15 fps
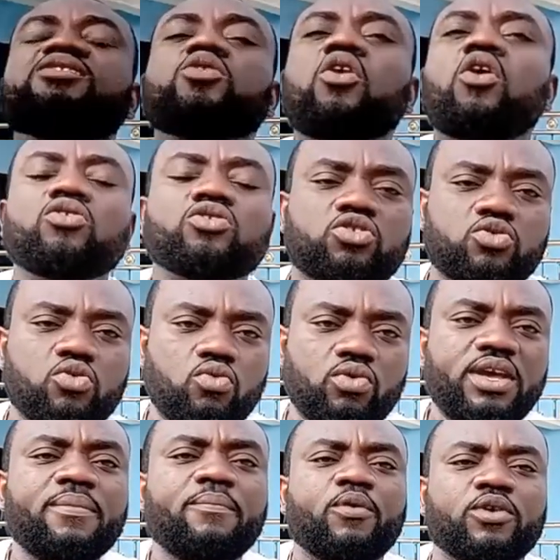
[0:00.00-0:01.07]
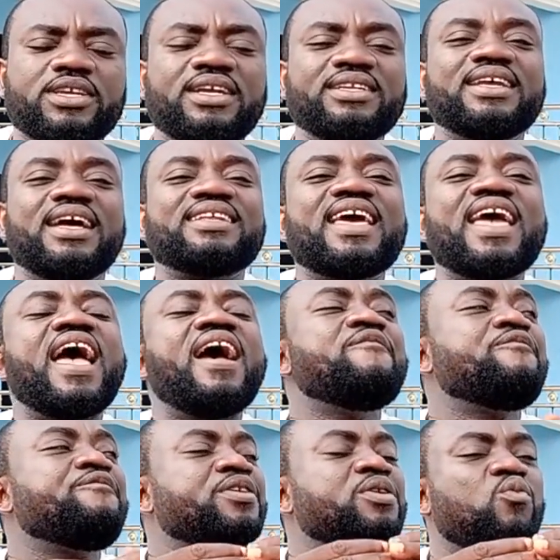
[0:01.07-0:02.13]
is also important that
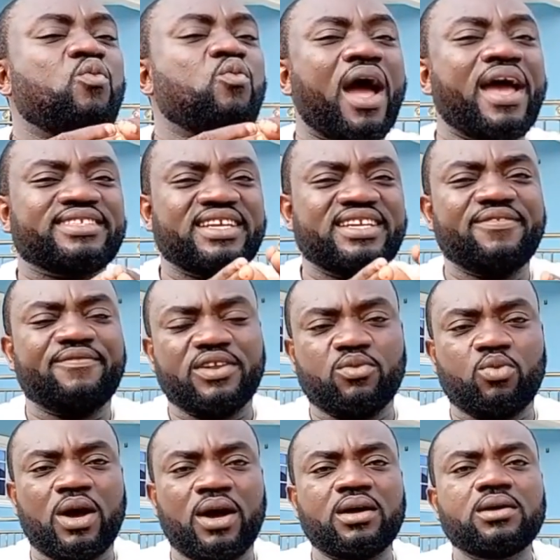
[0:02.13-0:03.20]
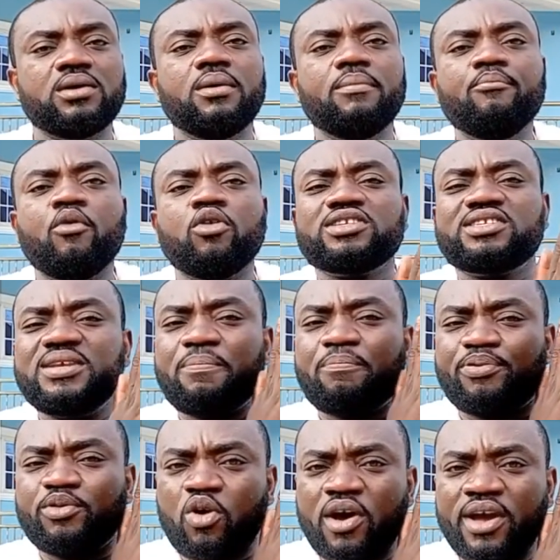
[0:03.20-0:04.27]
every wise individual must
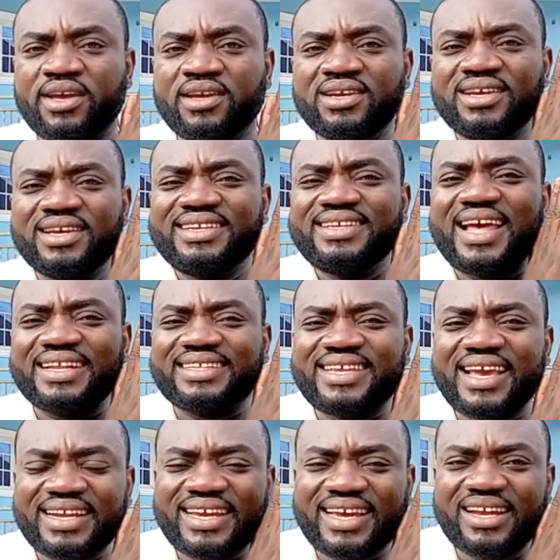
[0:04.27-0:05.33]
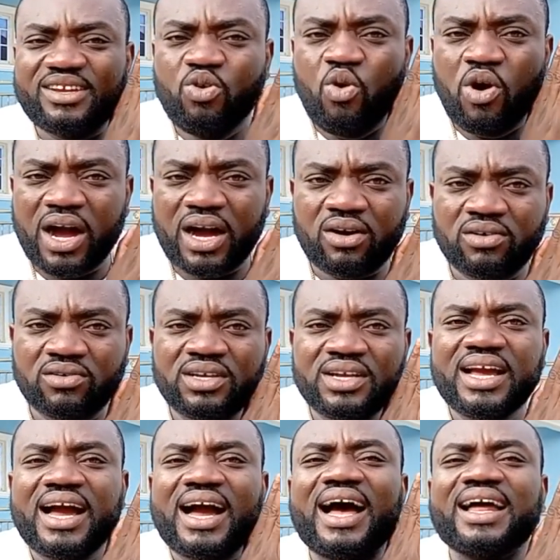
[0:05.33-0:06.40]
deploy their technical know-how
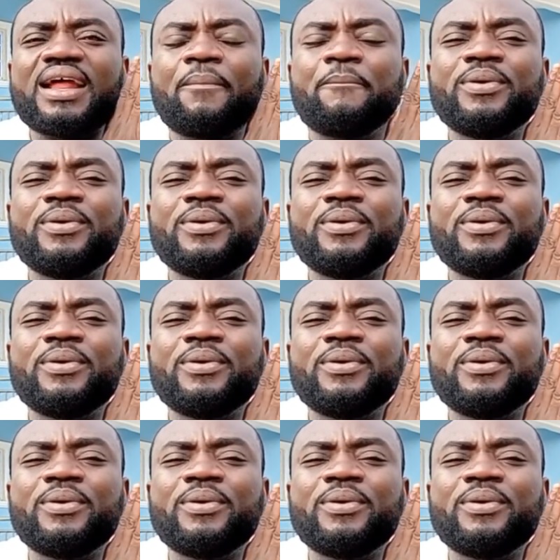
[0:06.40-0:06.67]
and